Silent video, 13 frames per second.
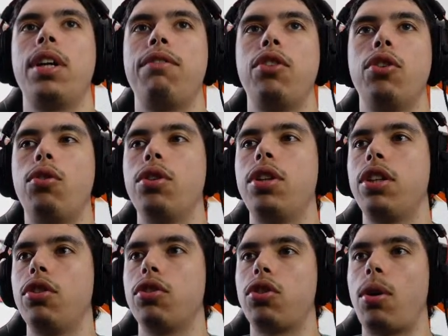If you're
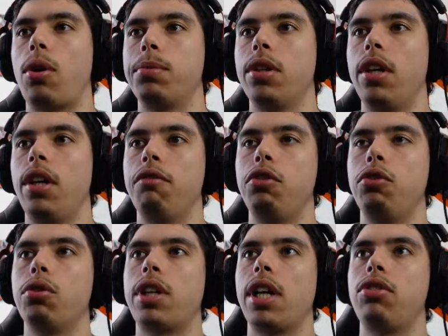holding your stops, if you
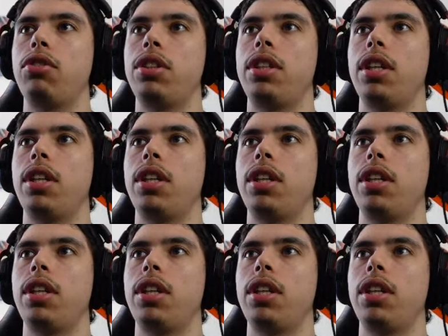took entries